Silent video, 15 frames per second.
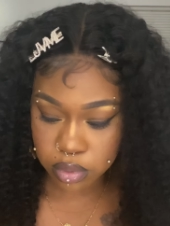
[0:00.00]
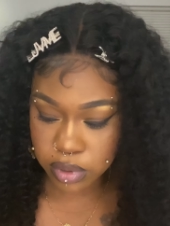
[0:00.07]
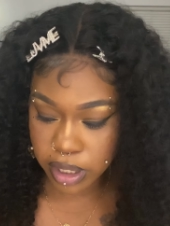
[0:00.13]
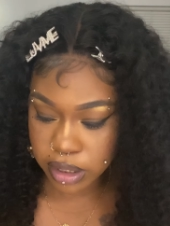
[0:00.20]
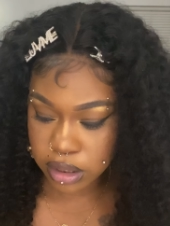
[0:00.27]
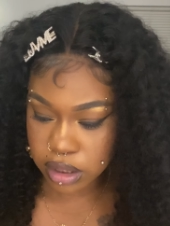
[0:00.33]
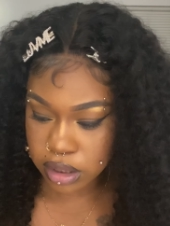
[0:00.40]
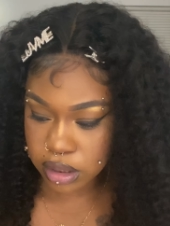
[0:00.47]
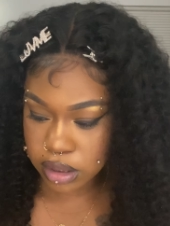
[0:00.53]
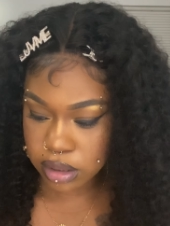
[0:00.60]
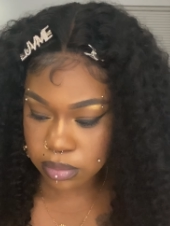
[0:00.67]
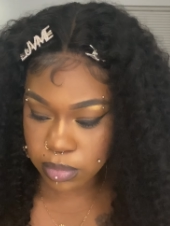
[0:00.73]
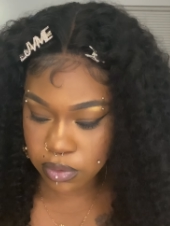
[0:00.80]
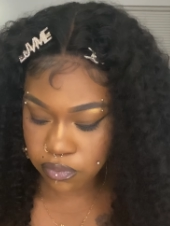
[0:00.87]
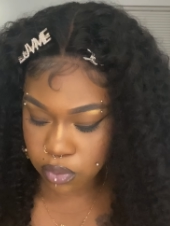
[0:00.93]
like this
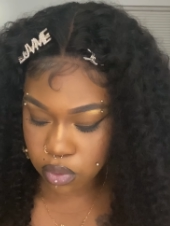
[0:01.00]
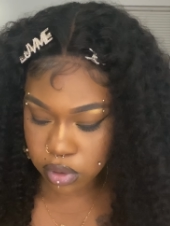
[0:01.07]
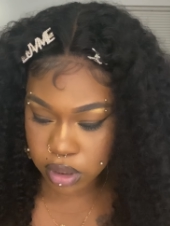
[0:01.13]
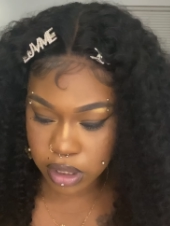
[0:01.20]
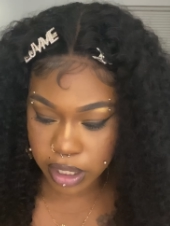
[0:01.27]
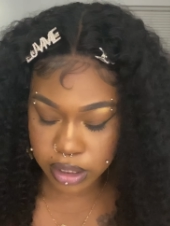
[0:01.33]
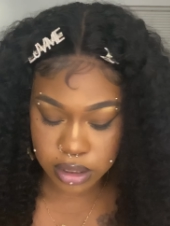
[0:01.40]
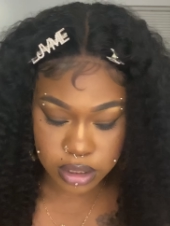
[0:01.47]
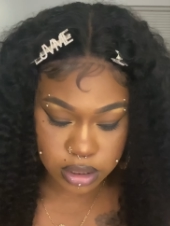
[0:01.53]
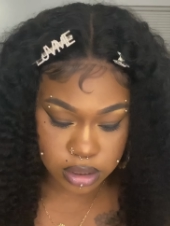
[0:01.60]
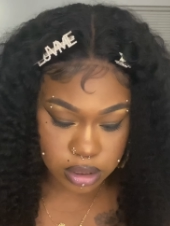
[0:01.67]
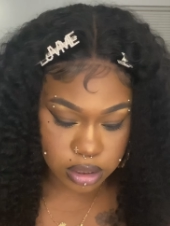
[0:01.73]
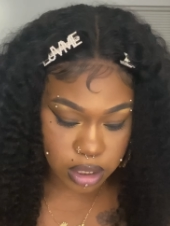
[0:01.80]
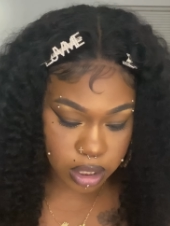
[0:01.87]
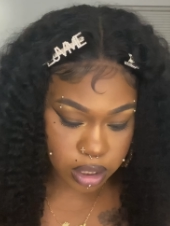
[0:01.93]
before. Like, this
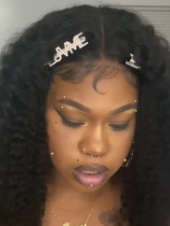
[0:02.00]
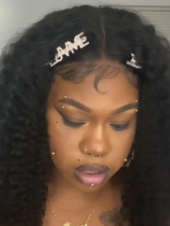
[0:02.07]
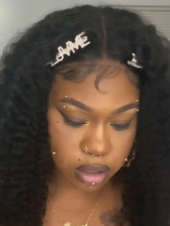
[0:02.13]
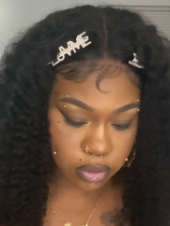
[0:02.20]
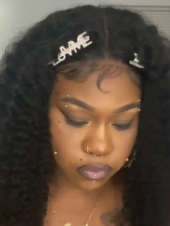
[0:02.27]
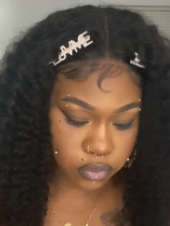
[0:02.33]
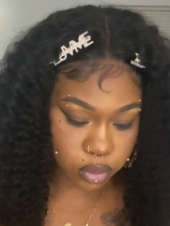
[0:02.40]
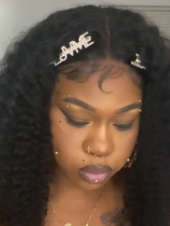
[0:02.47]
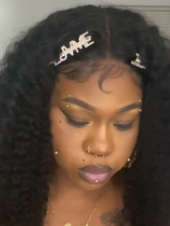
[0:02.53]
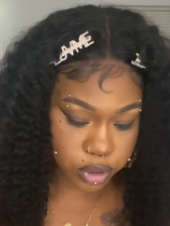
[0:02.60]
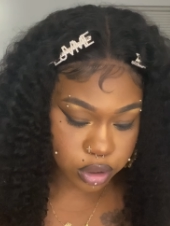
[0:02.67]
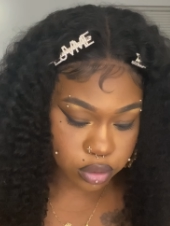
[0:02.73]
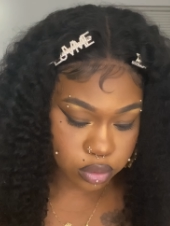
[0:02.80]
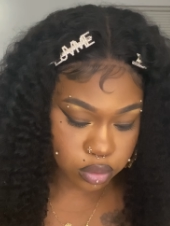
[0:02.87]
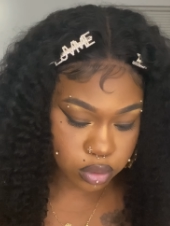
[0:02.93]
is like for
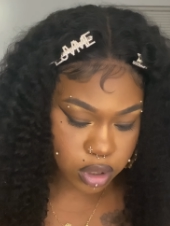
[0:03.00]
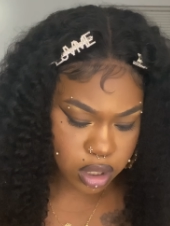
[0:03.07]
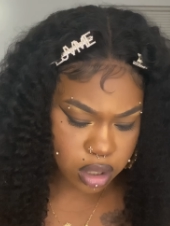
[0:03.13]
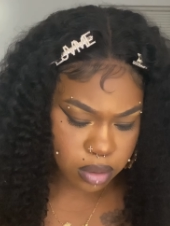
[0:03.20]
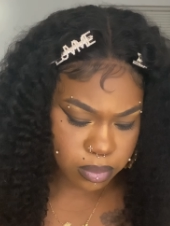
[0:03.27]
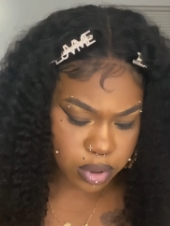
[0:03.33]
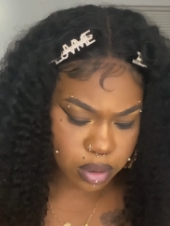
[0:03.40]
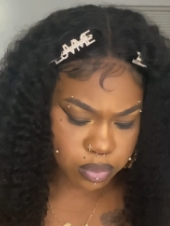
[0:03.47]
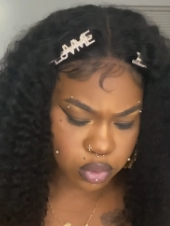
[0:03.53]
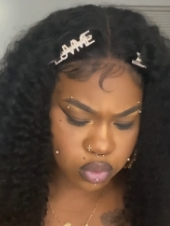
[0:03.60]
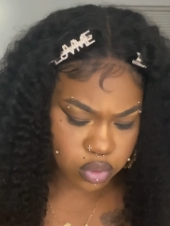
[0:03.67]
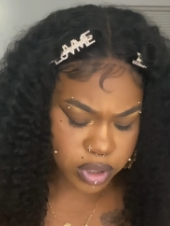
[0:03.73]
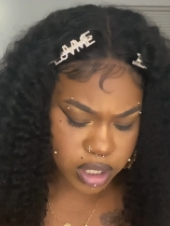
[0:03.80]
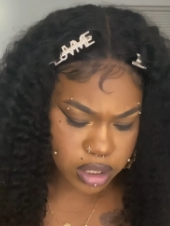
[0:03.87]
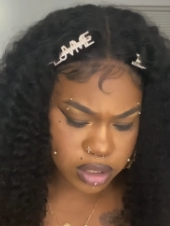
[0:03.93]
real purple. Oh,
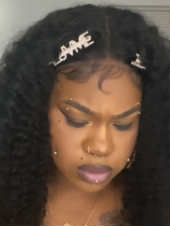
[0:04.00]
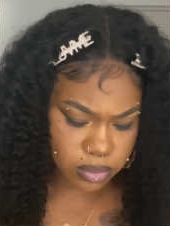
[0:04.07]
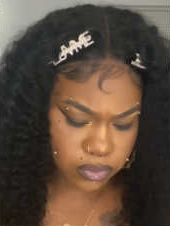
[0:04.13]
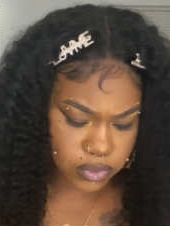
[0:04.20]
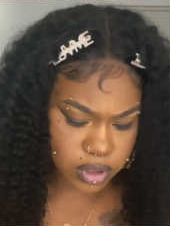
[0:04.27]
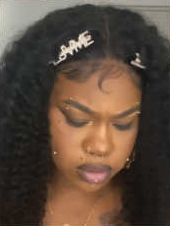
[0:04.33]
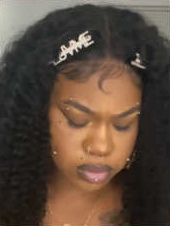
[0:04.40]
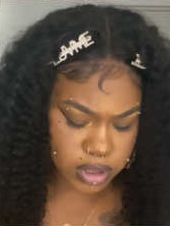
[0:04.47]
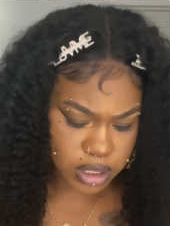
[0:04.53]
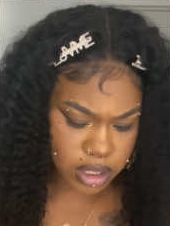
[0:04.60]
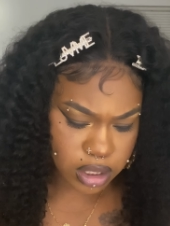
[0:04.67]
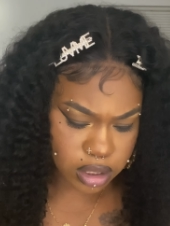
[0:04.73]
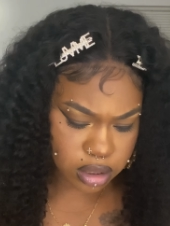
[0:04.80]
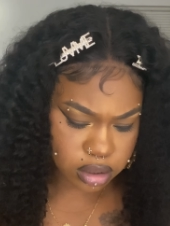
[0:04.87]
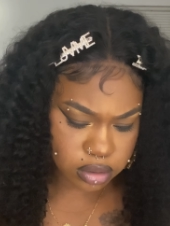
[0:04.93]
and this one feels
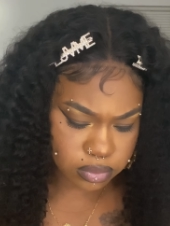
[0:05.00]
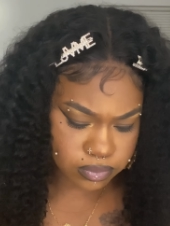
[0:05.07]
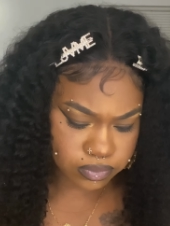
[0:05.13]
thick.